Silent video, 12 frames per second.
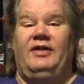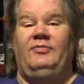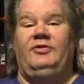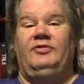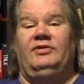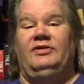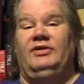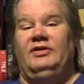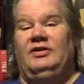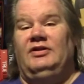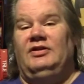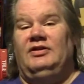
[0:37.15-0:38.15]
I'm doing
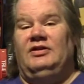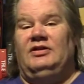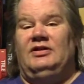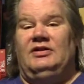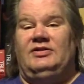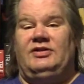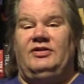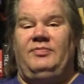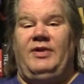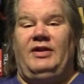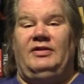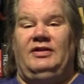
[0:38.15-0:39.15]

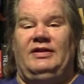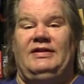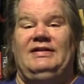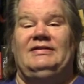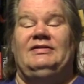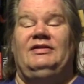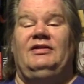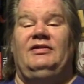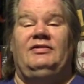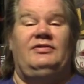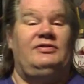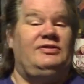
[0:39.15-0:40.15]
Jared Padalecki's
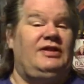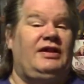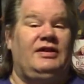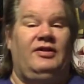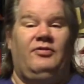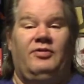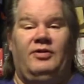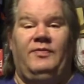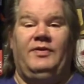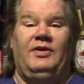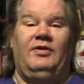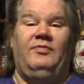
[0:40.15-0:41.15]
second horror
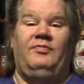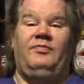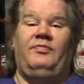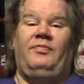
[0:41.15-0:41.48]
film,